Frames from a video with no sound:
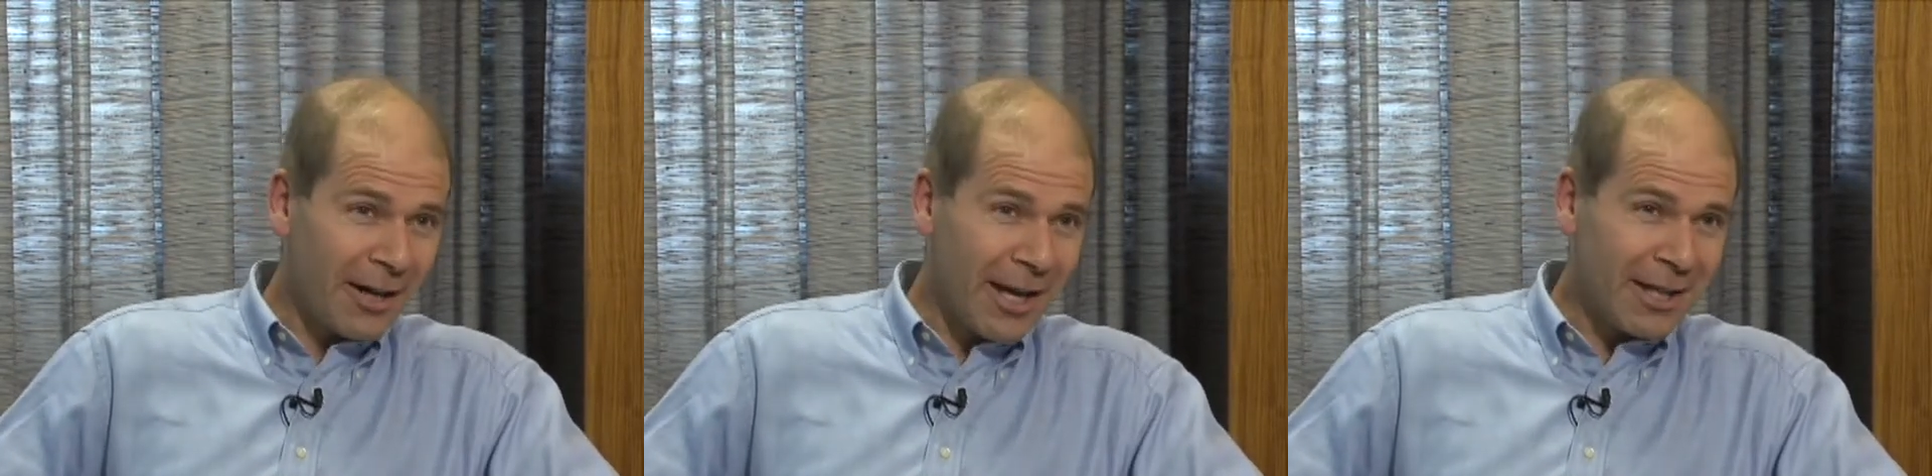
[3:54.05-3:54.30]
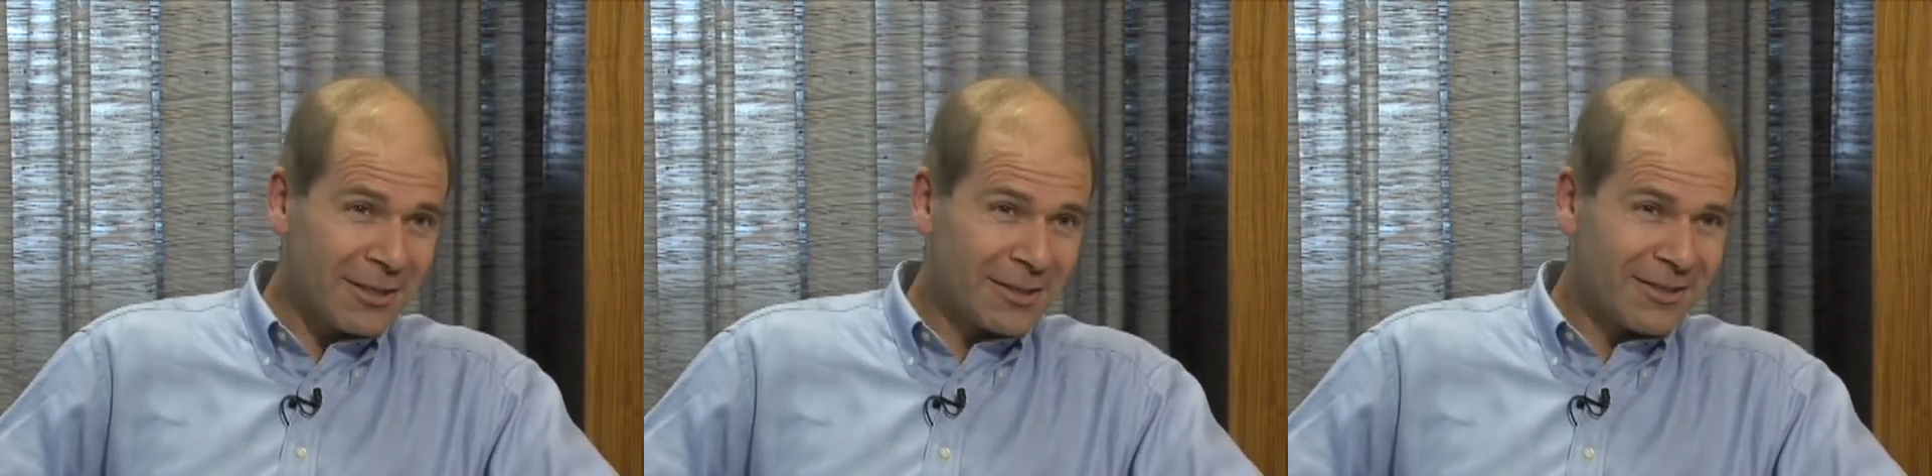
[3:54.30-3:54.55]

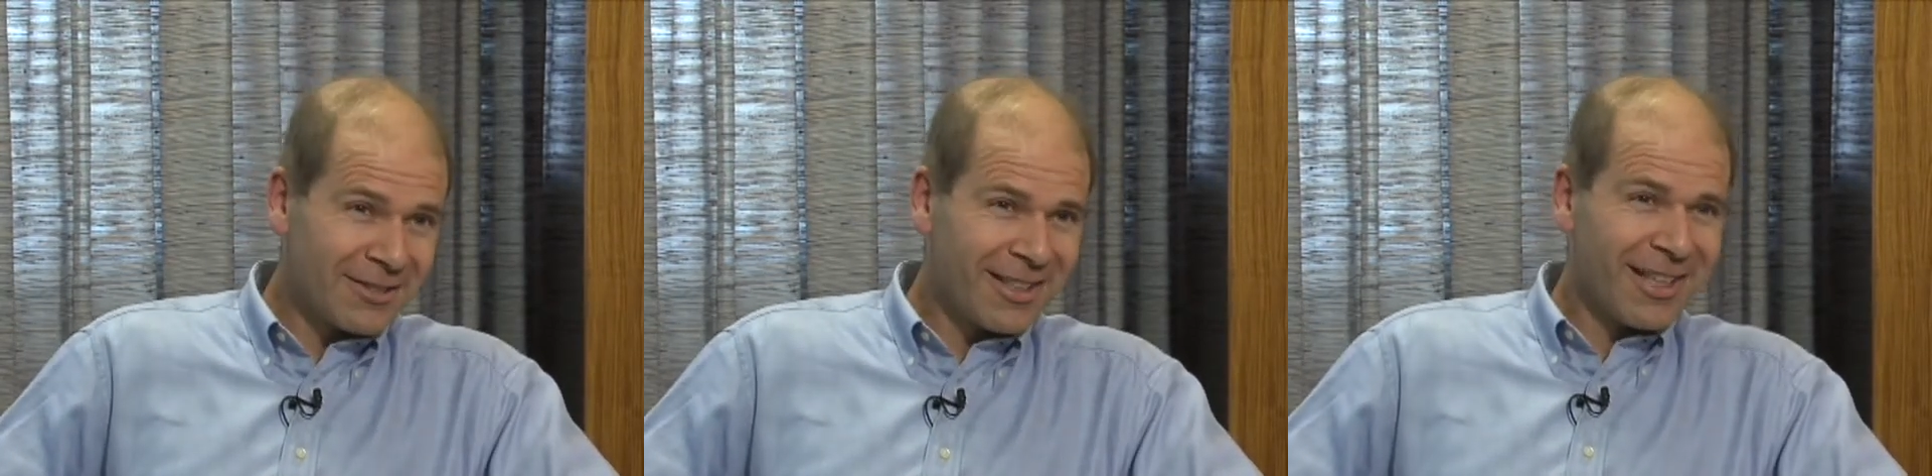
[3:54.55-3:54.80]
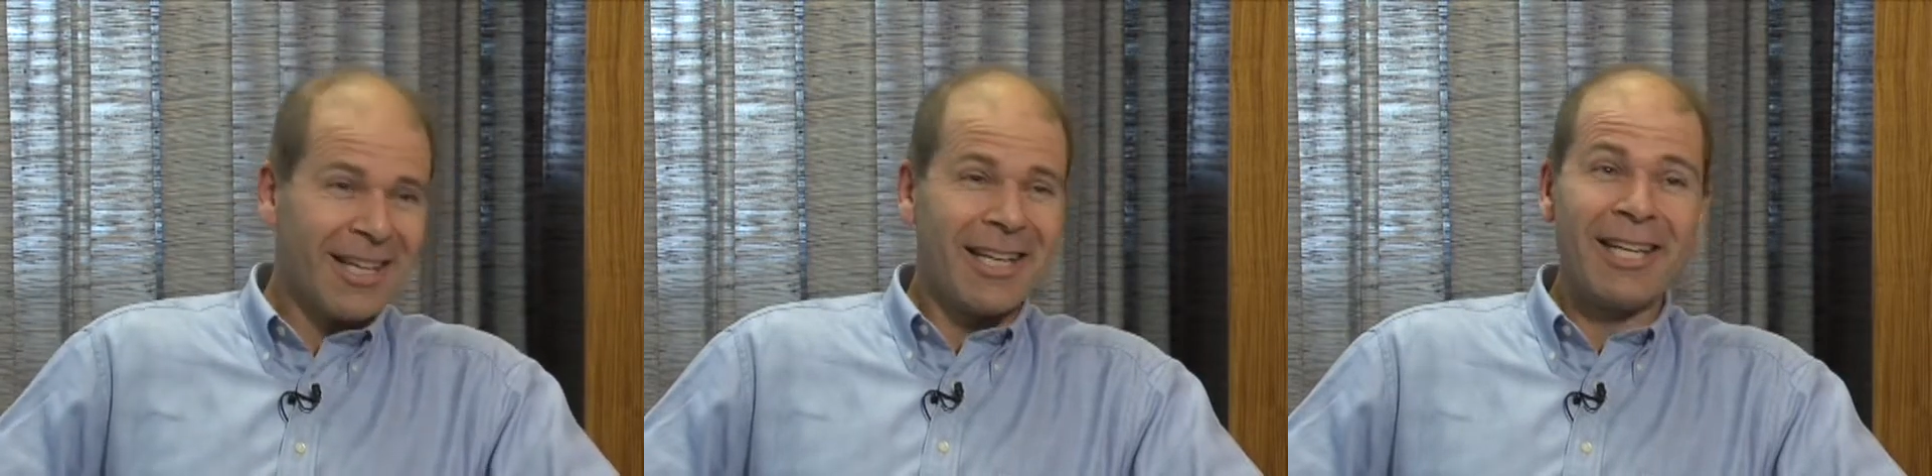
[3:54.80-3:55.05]
ass.
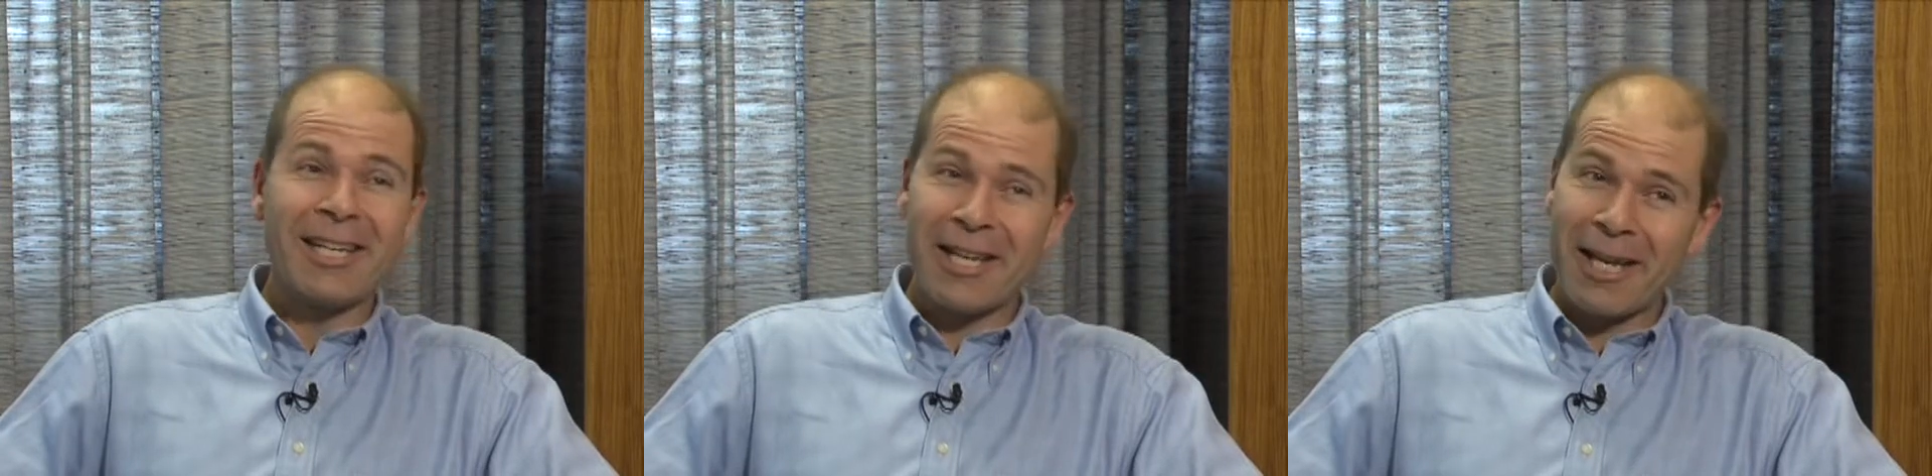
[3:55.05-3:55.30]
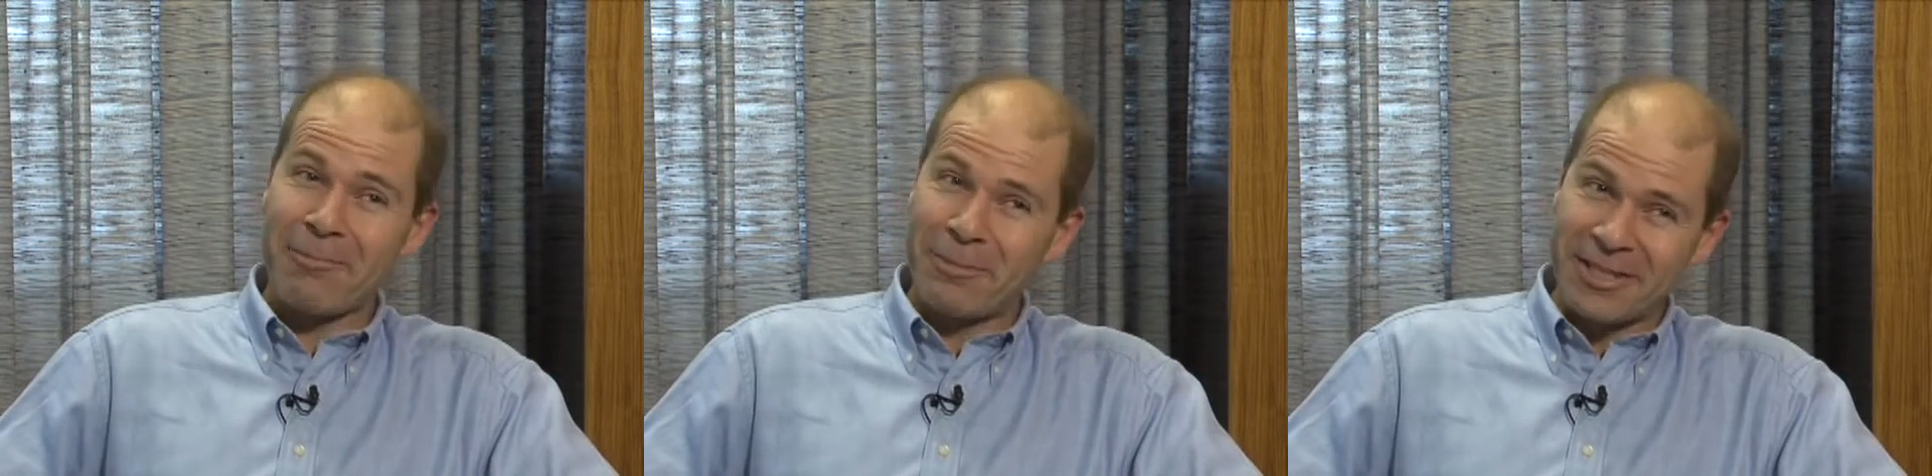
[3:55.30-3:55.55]
He
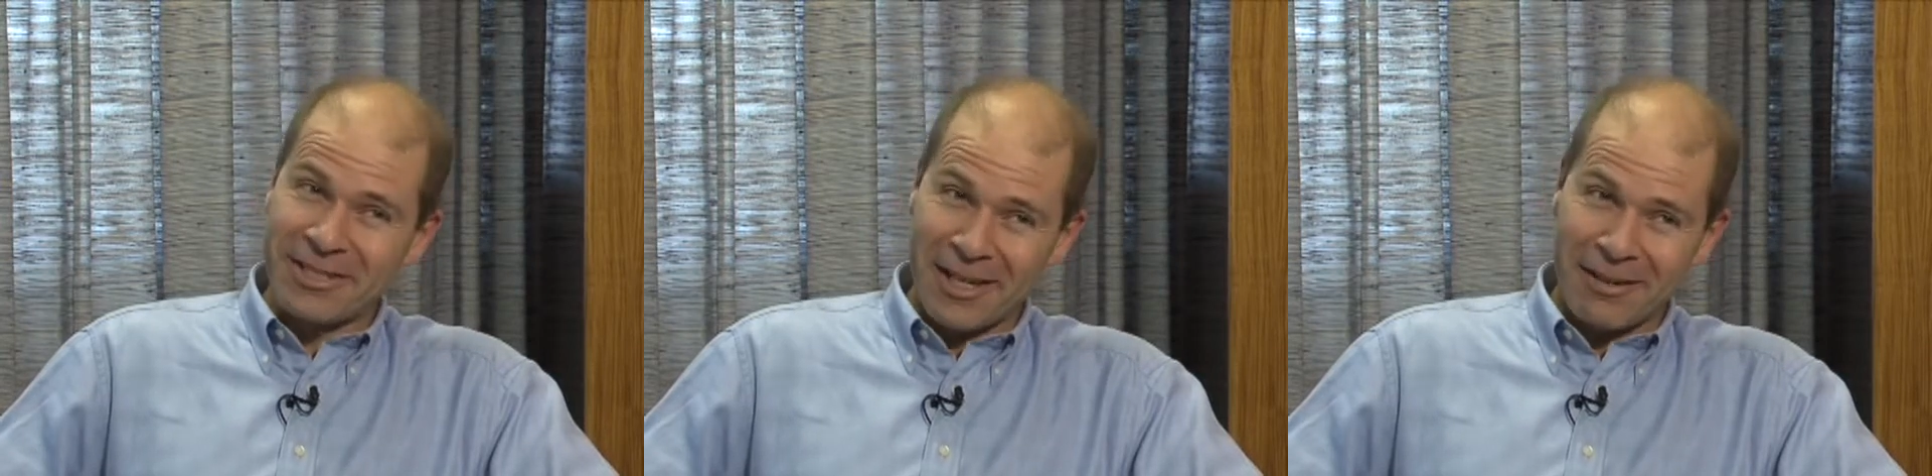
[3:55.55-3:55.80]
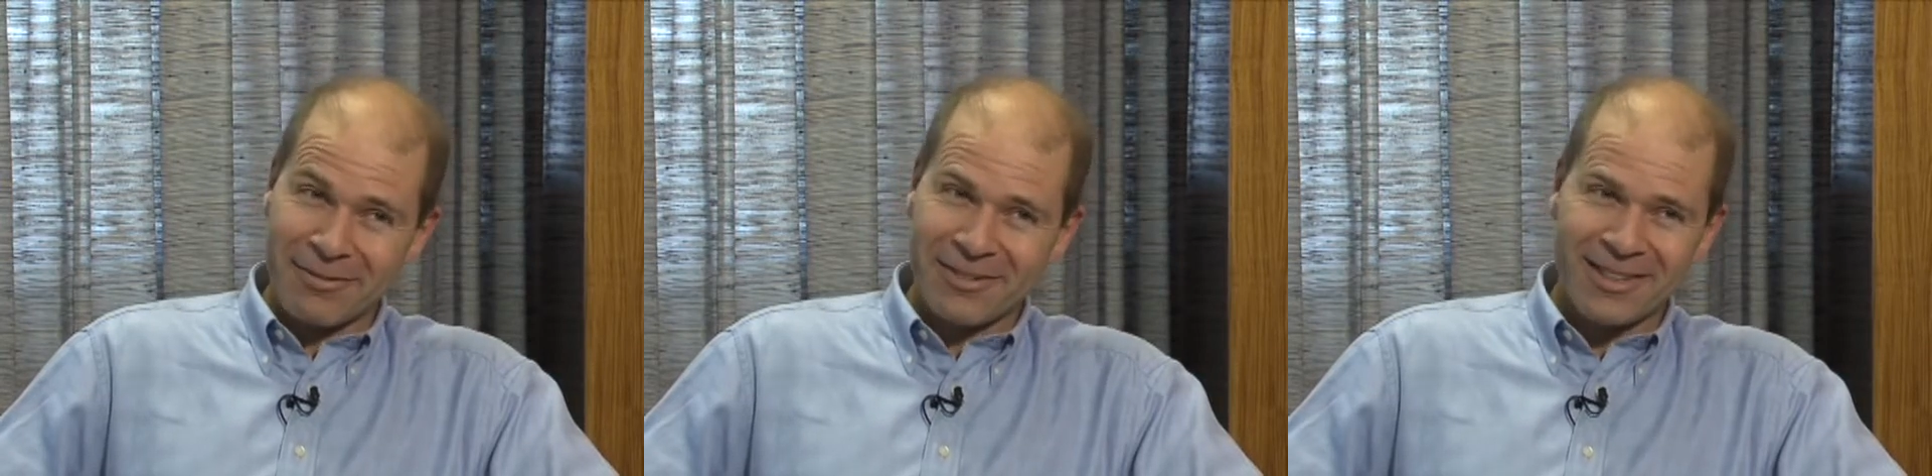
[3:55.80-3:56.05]
can be
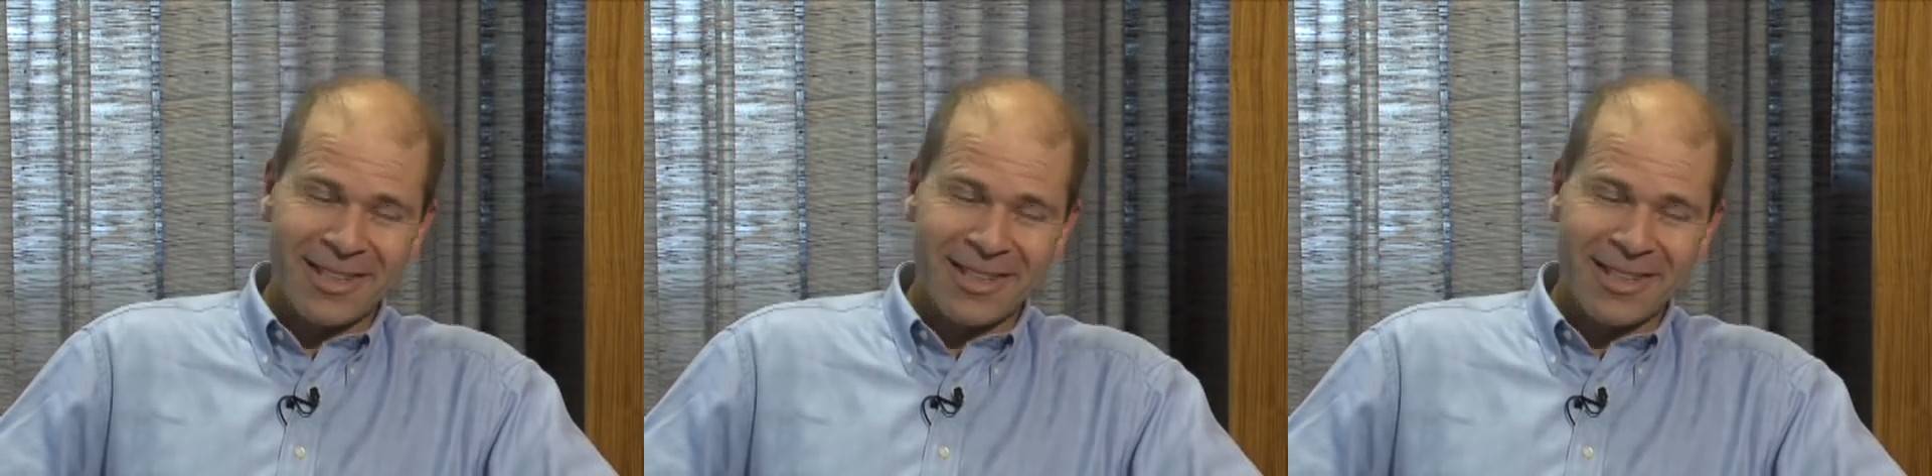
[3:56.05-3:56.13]
tough.